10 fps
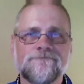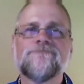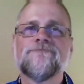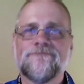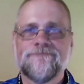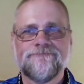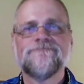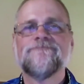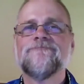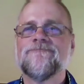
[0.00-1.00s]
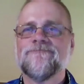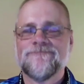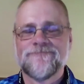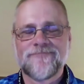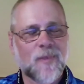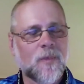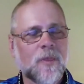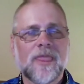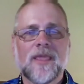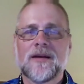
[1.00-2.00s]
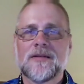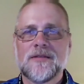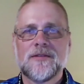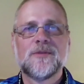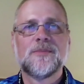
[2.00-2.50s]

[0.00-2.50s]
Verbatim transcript: to levels where that spike was as